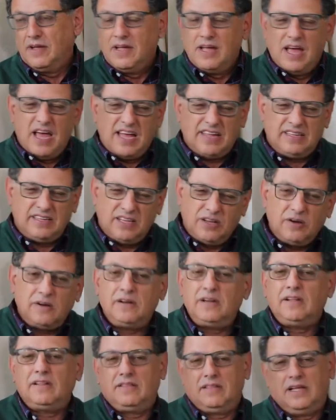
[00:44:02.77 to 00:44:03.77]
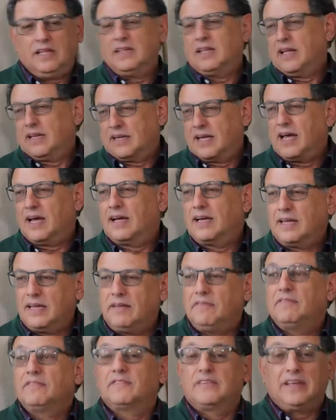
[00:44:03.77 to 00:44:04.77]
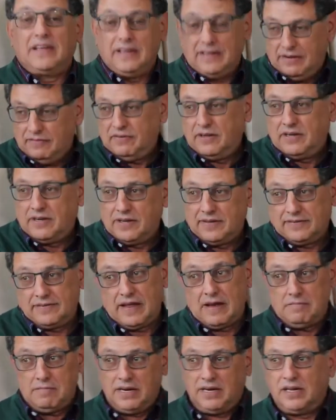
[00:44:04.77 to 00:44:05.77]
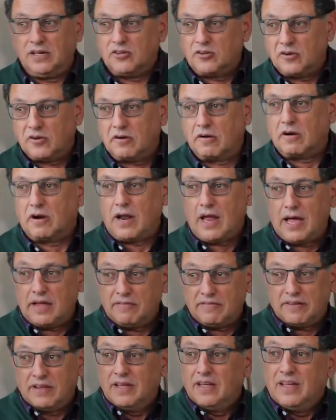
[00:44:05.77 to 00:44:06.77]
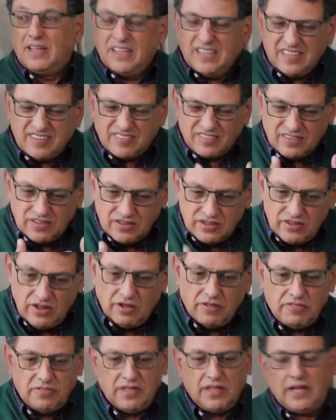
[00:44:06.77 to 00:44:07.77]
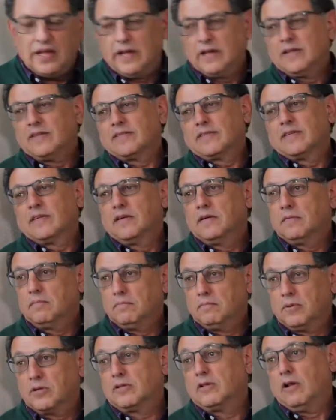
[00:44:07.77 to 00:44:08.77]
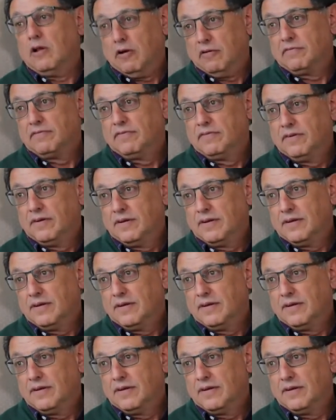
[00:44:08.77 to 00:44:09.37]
And the only thing that can give significance and meaning to your life is nothing else but love.